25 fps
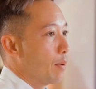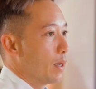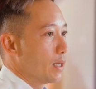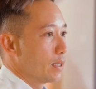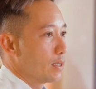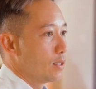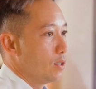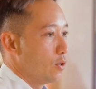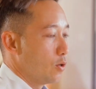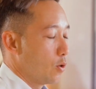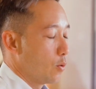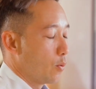
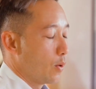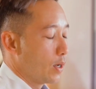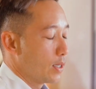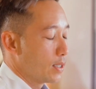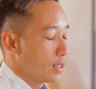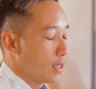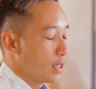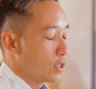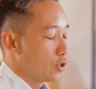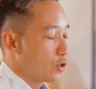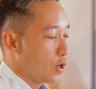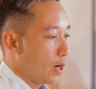But you know,
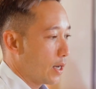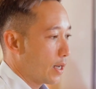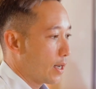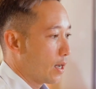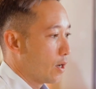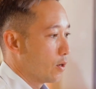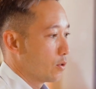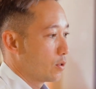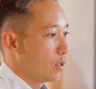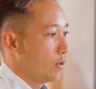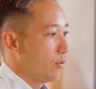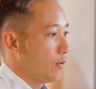once I tried
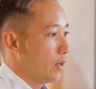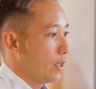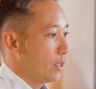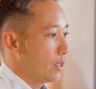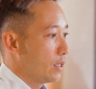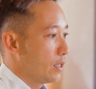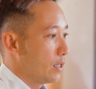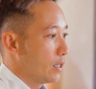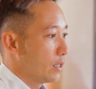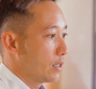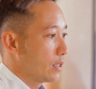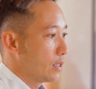
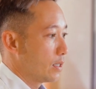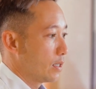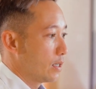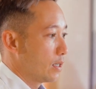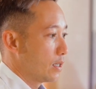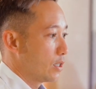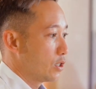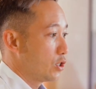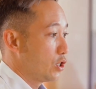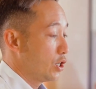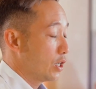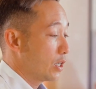cultivated
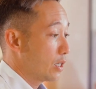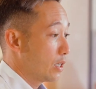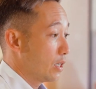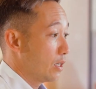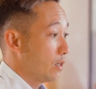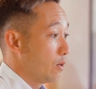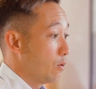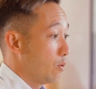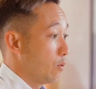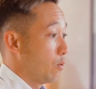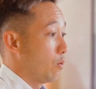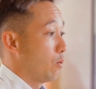uh,
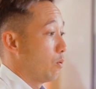chicken,